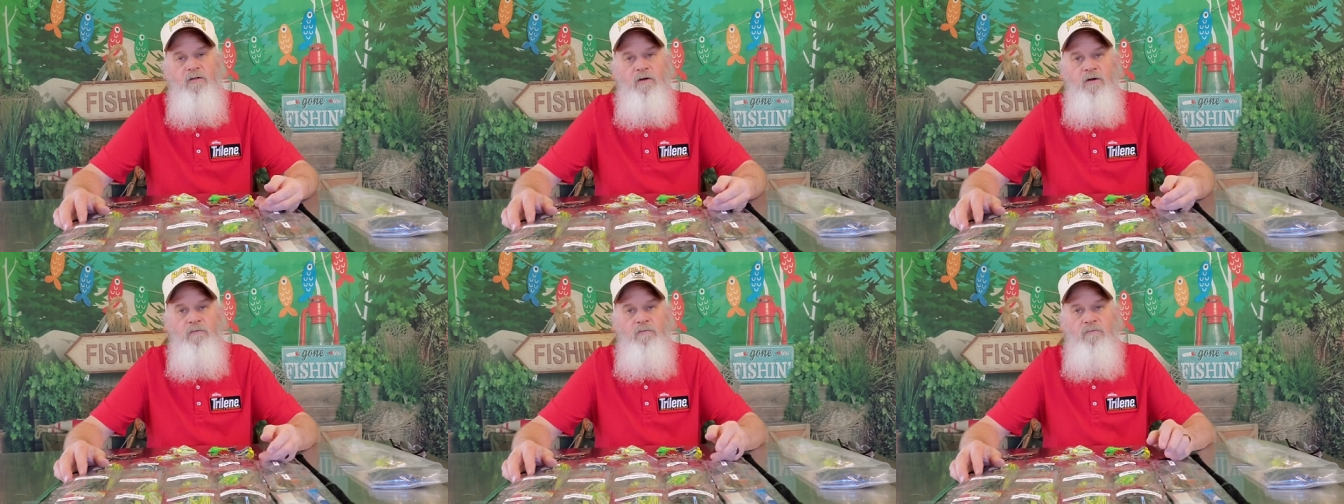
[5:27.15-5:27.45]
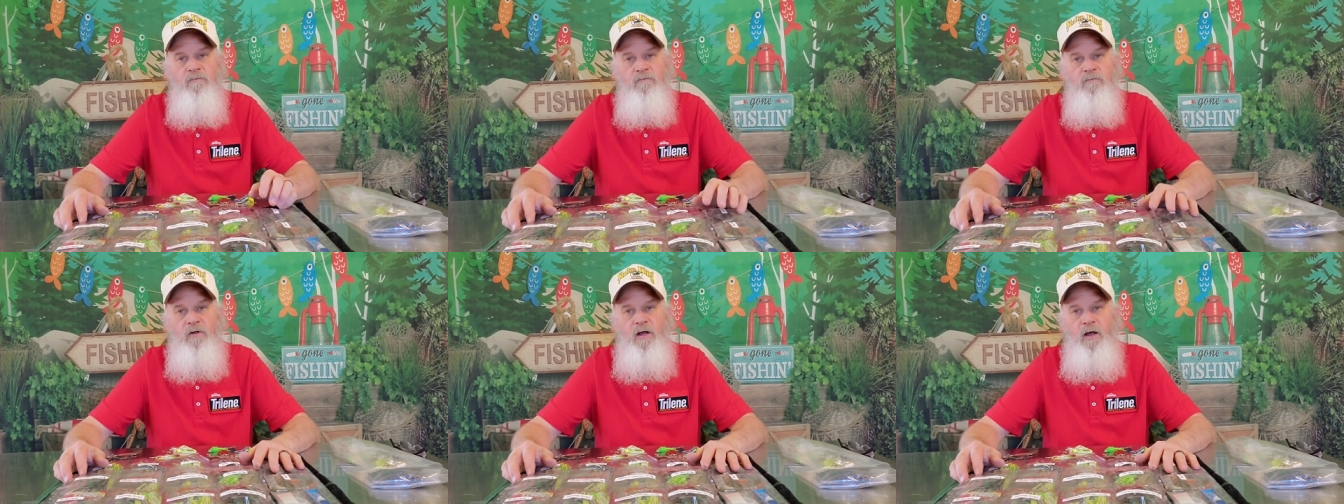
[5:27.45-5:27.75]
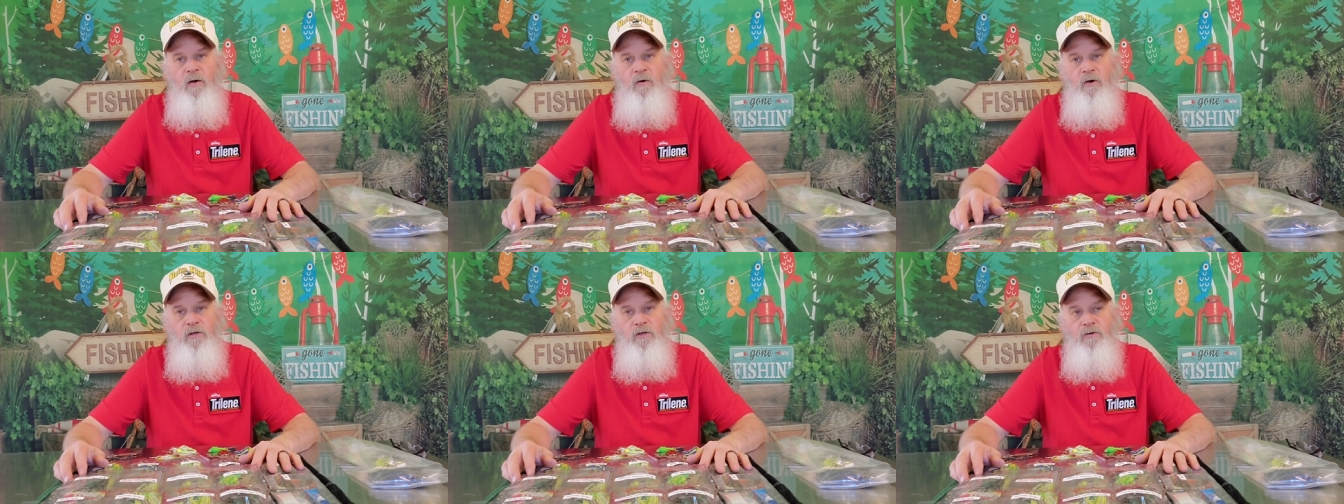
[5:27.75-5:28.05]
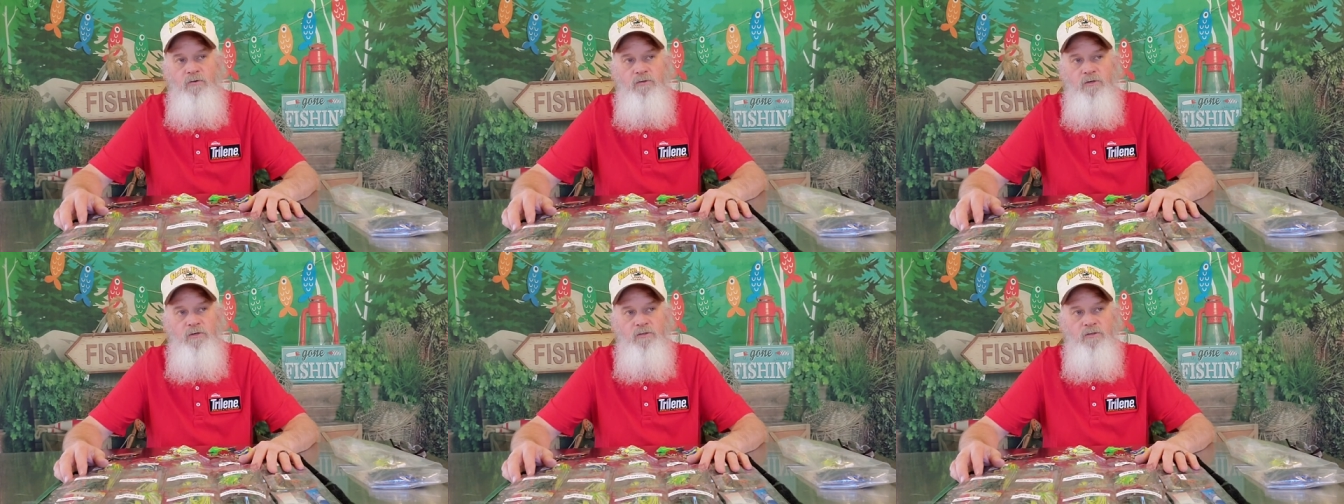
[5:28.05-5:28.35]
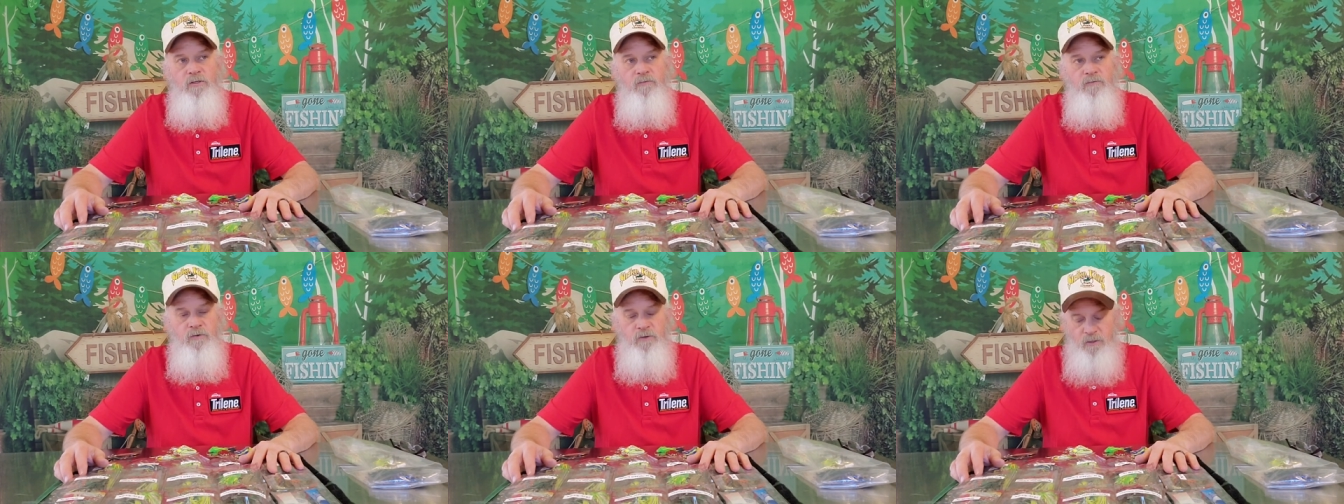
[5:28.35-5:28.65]
of how I use these
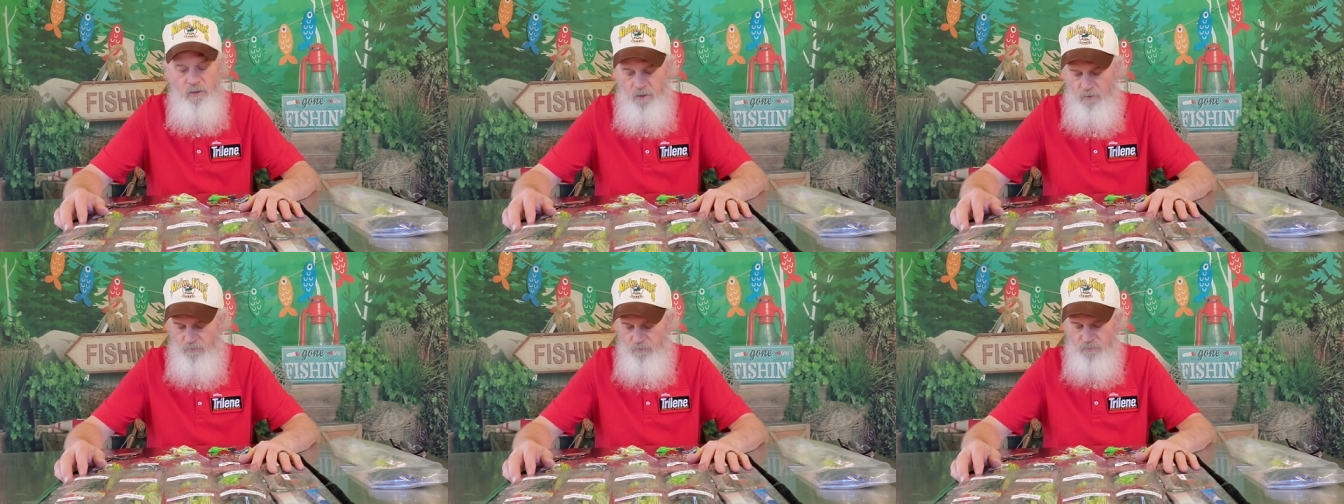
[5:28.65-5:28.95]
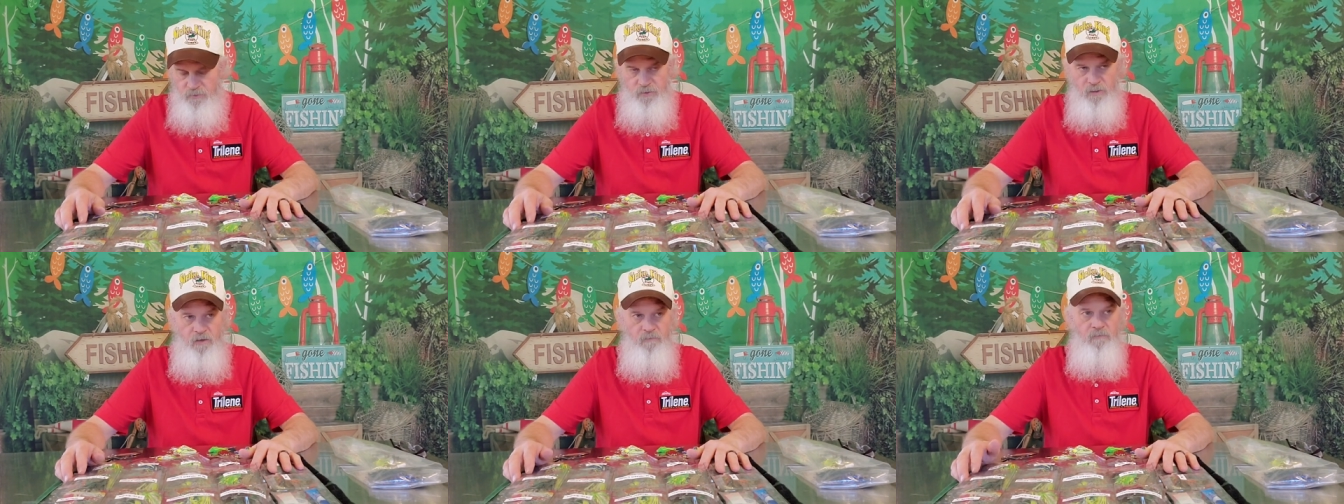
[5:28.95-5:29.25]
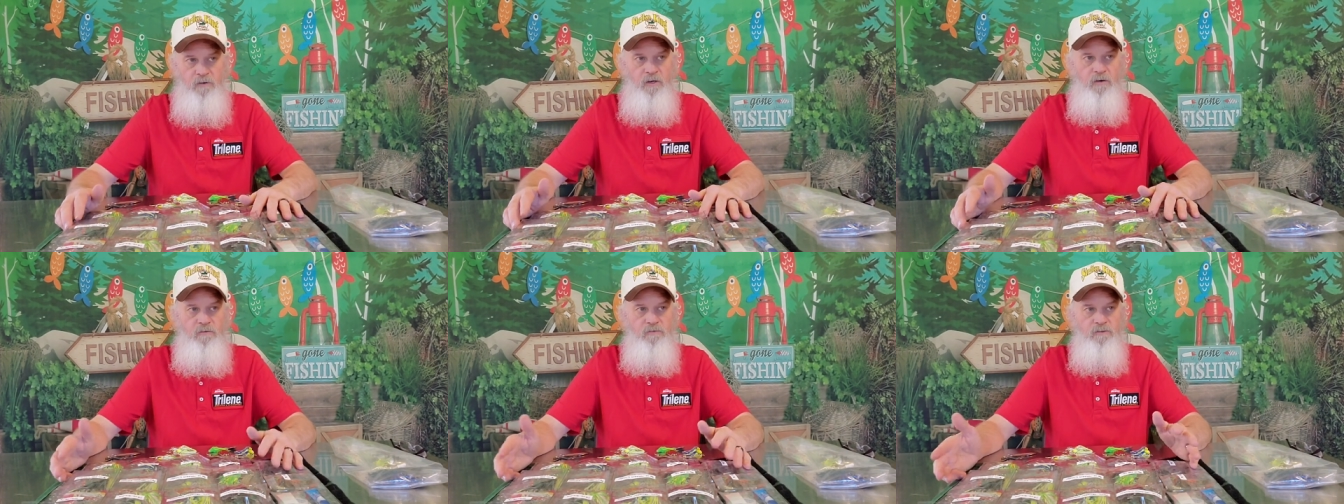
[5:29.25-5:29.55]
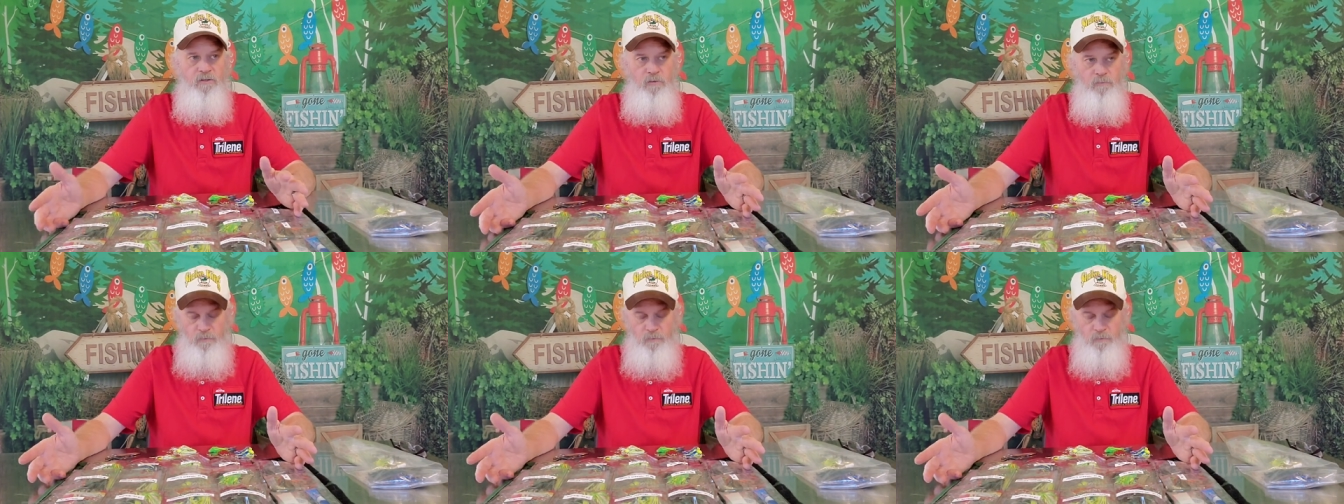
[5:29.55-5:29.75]
different colors. like I've said